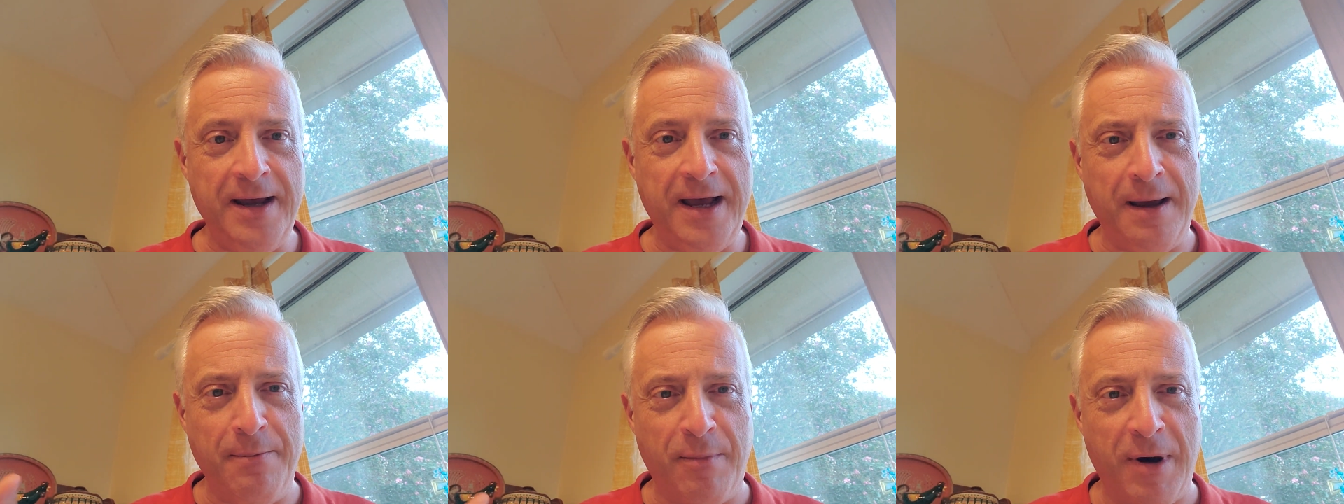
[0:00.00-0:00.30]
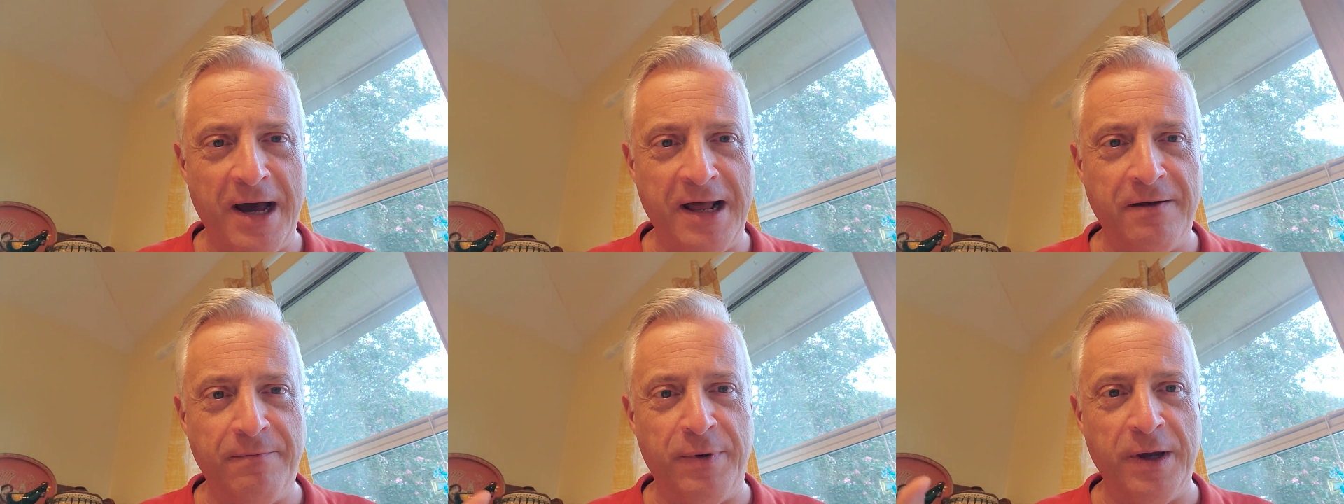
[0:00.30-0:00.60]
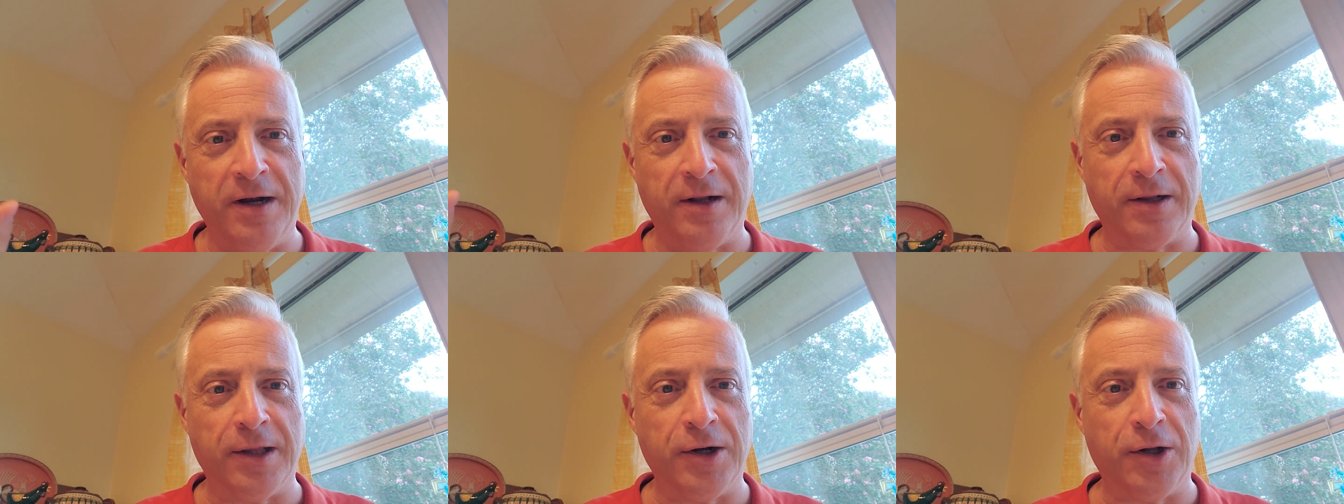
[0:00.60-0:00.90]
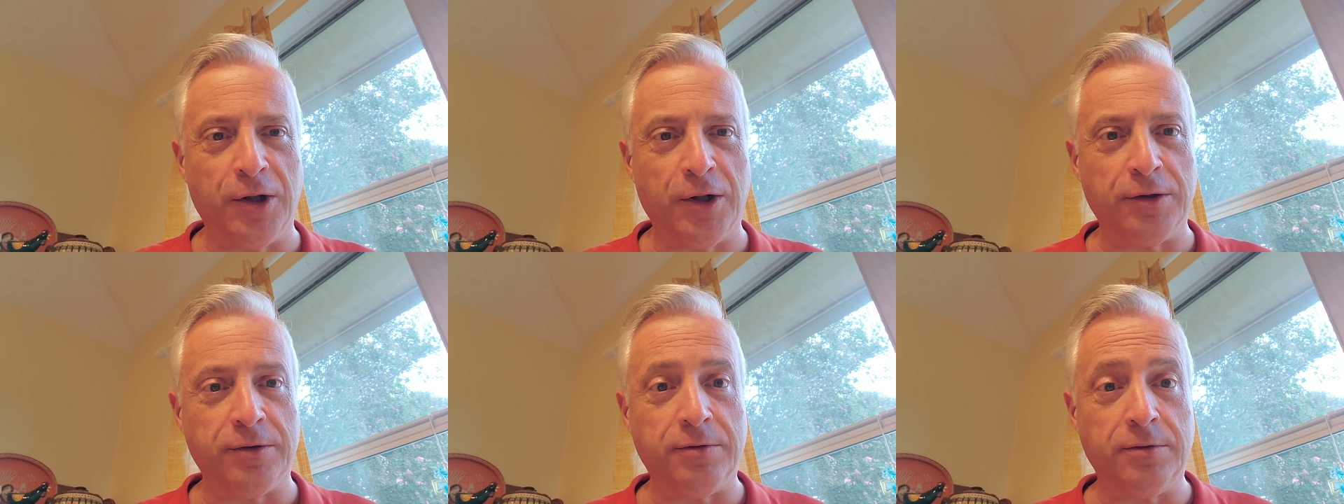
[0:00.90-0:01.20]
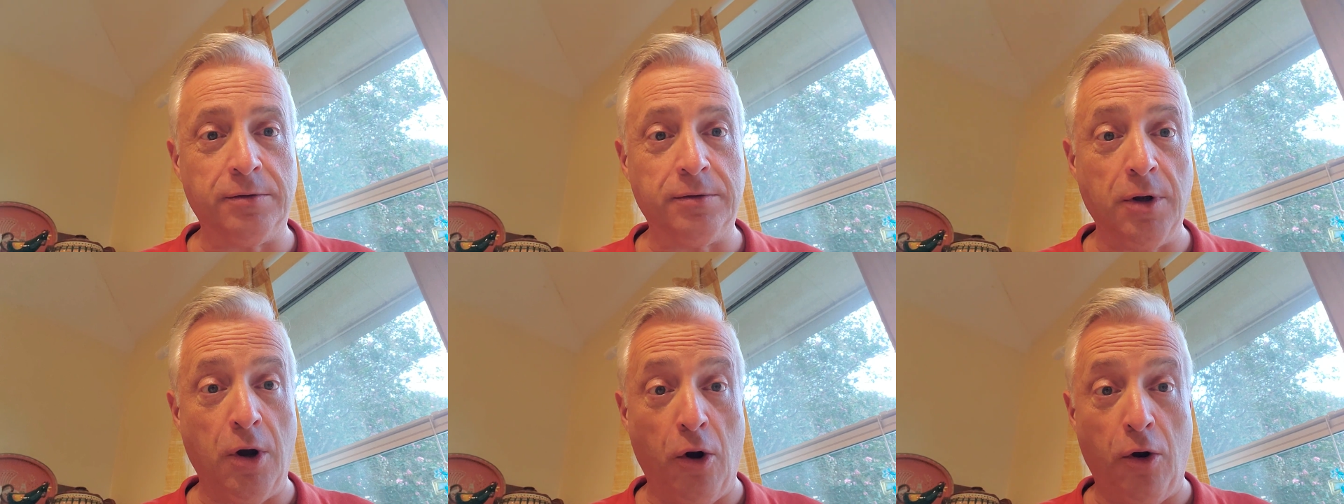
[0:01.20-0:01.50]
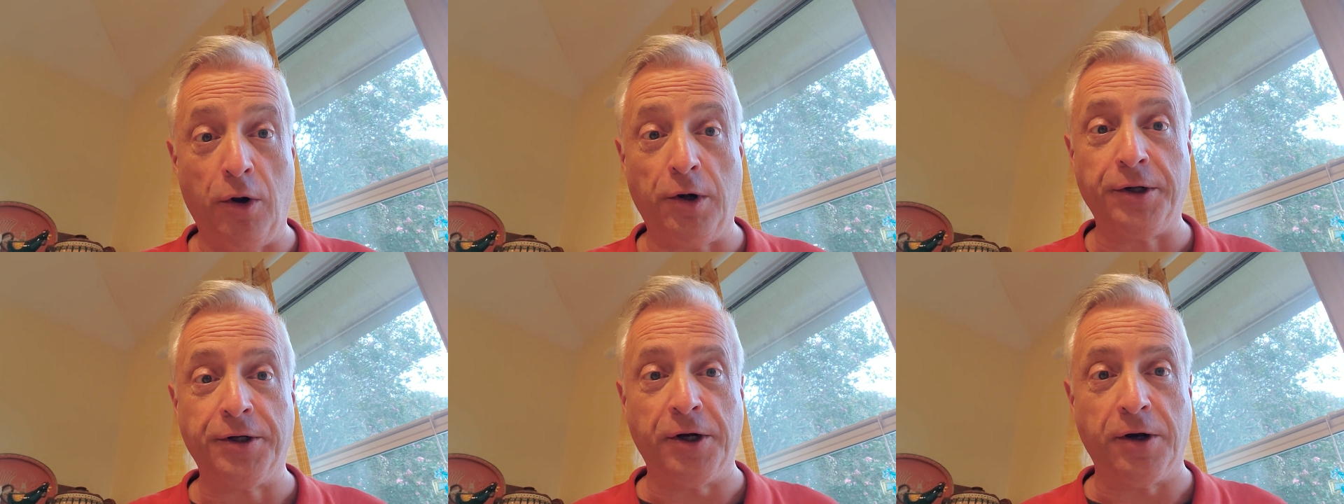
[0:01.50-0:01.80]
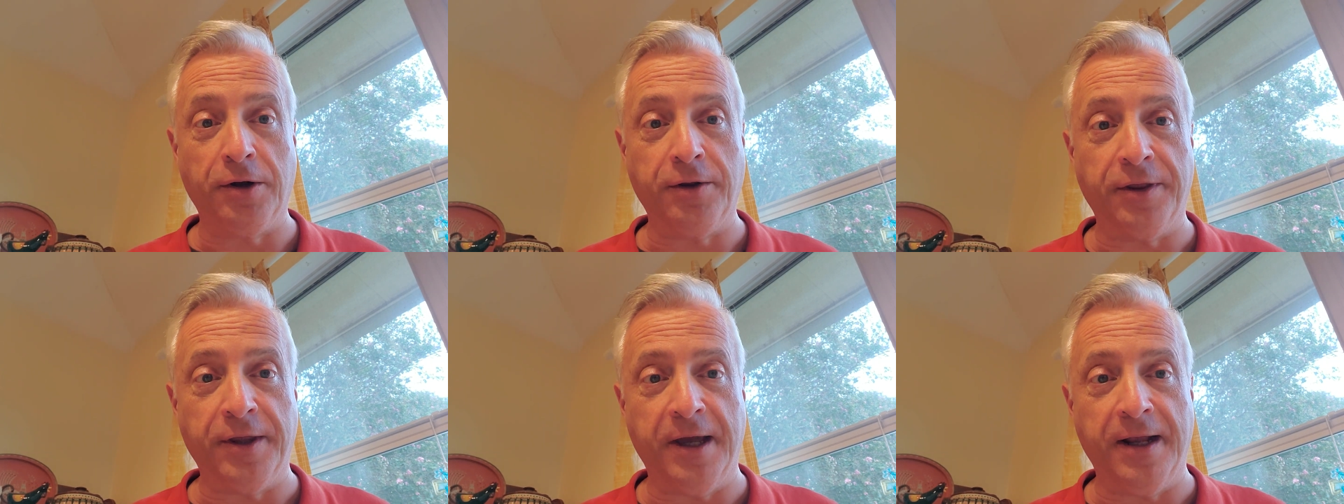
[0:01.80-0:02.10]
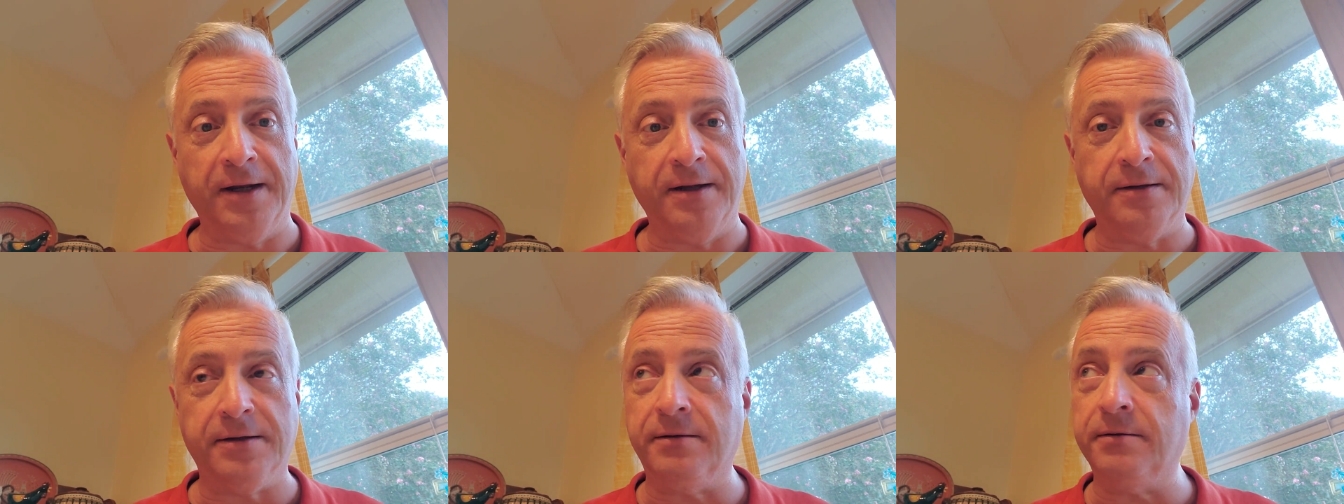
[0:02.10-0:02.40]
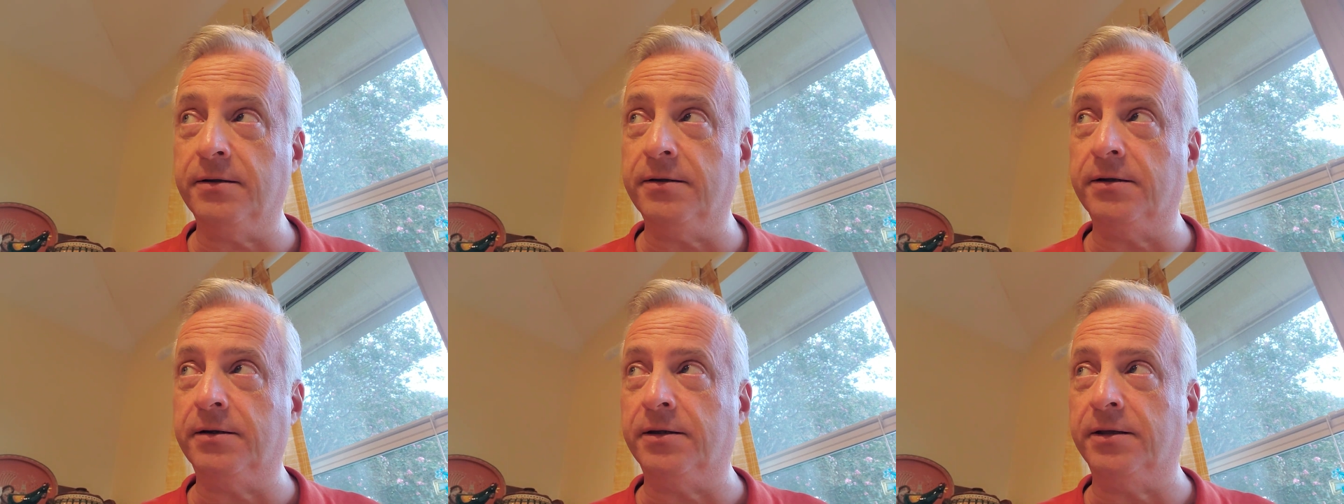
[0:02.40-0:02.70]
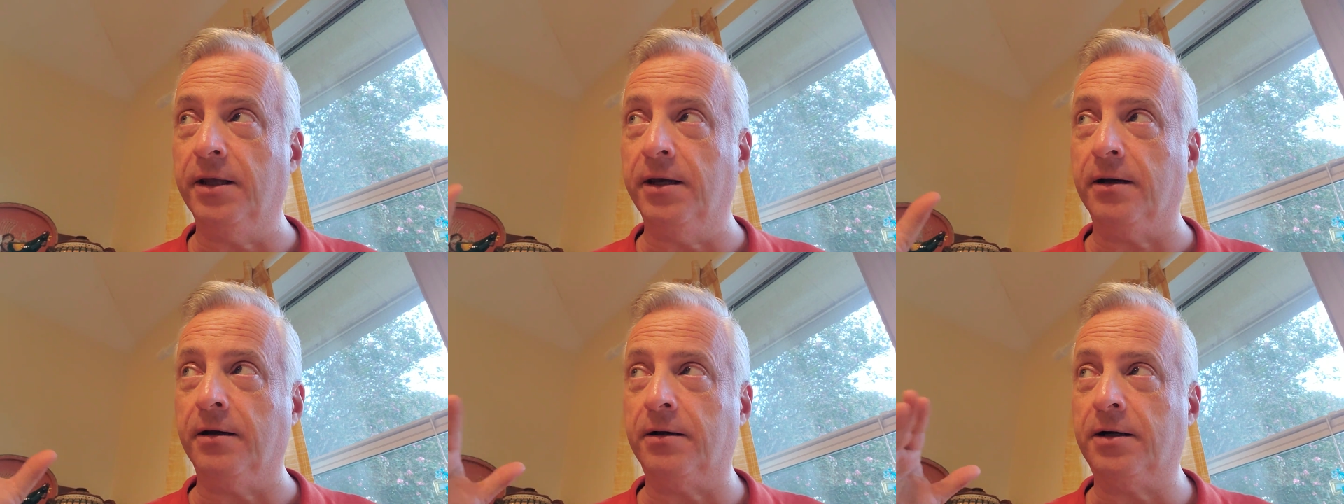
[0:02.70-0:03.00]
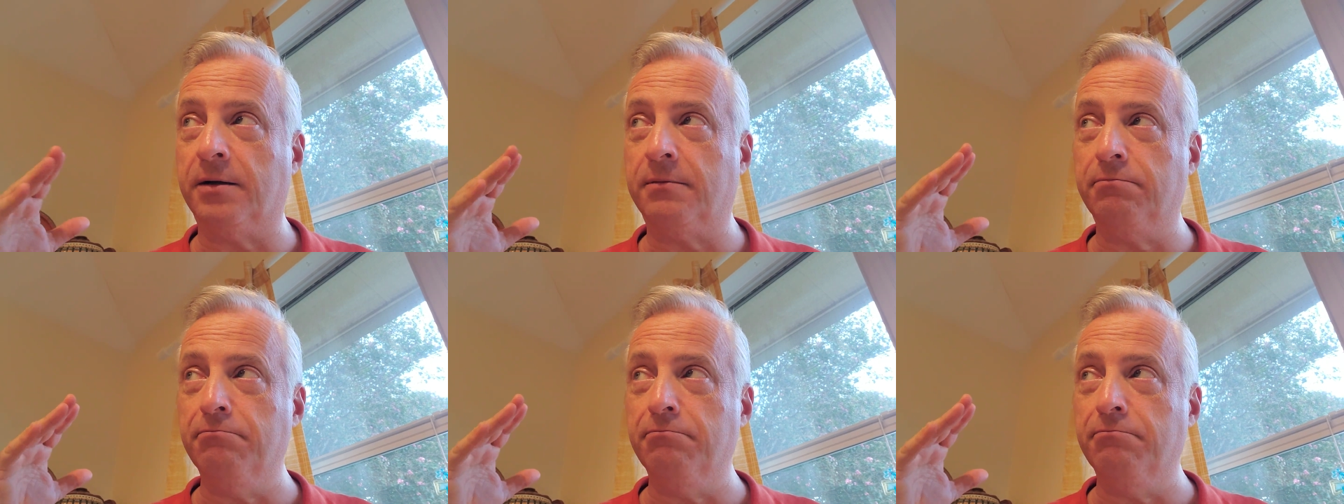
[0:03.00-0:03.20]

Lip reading: It might have been a little older than the